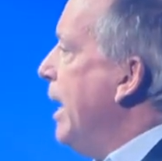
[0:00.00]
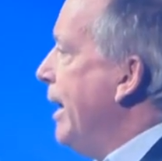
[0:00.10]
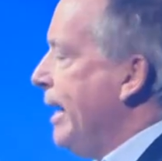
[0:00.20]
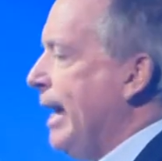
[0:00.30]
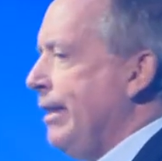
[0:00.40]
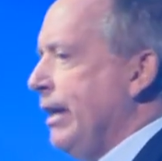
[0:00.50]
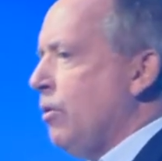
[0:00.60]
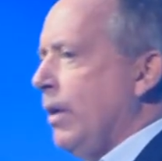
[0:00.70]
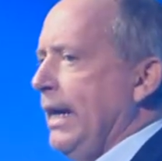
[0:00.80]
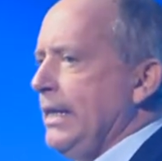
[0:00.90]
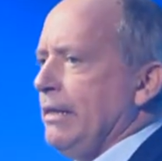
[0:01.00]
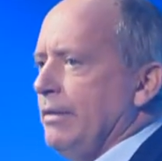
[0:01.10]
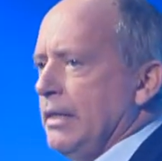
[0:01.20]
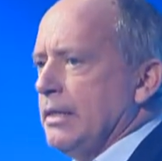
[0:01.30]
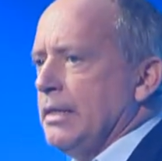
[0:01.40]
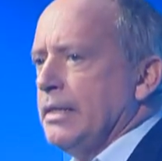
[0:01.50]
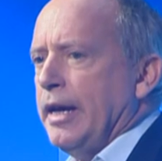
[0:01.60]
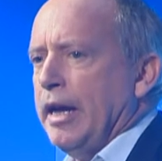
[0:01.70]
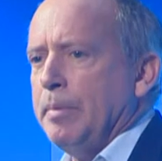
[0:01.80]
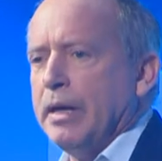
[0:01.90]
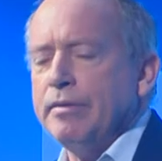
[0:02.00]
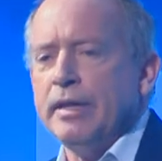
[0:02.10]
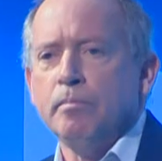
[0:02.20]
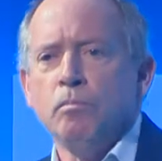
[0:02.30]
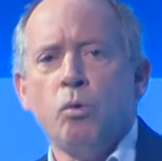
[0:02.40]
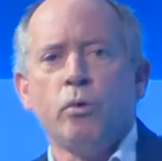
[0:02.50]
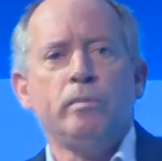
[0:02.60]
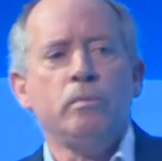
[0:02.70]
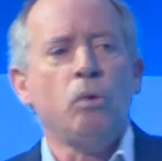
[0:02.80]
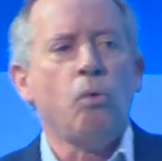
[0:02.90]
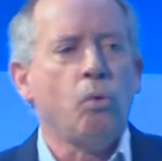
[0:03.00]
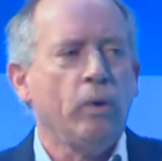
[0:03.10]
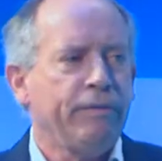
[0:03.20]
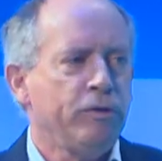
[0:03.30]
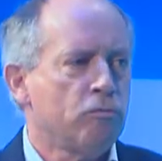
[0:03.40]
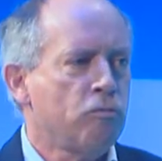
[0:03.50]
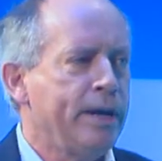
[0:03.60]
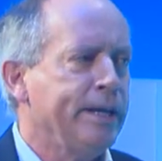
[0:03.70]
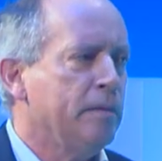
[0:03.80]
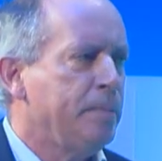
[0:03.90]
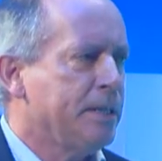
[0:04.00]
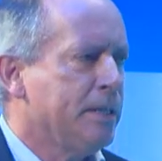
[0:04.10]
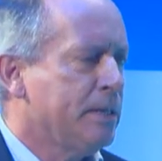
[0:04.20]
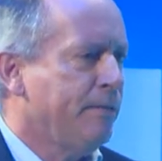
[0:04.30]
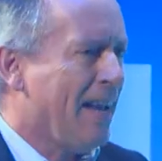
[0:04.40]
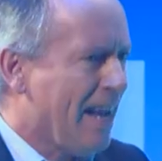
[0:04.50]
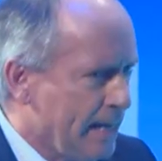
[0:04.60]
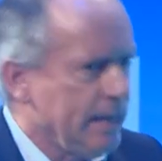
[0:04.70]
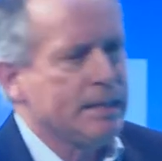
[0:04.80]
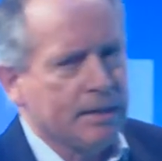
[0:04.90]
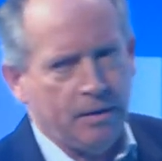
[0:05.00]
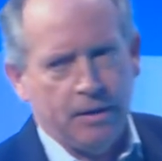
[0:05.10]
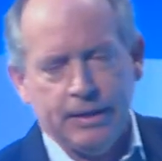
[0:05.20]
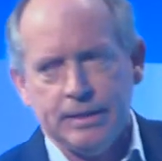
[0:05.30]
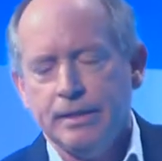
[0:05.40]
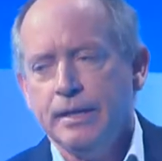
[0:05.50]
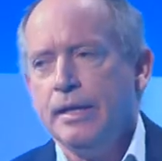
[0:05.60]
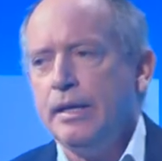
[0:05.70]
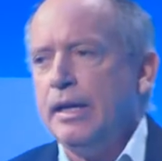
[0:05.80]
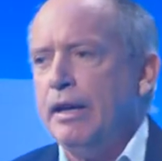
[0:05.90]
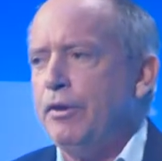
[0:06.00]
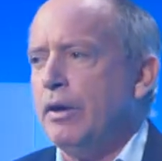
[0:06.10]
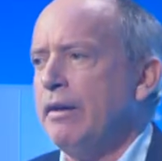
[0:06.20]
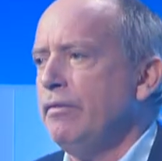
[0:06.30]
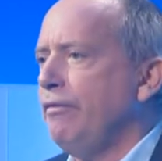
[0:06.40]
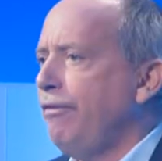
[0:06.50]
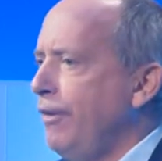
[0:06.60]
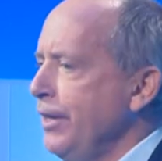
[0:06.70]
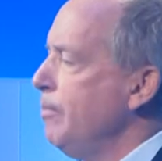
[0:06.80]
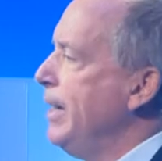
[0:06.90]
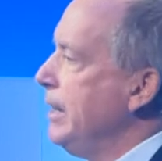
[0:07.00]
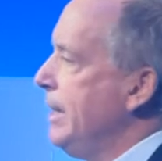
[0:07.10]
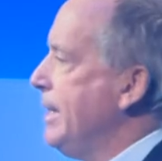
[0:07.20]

And again, they're quite easy things to say, but I think more and more, if you're running a business of any size, if you haven't fundamentally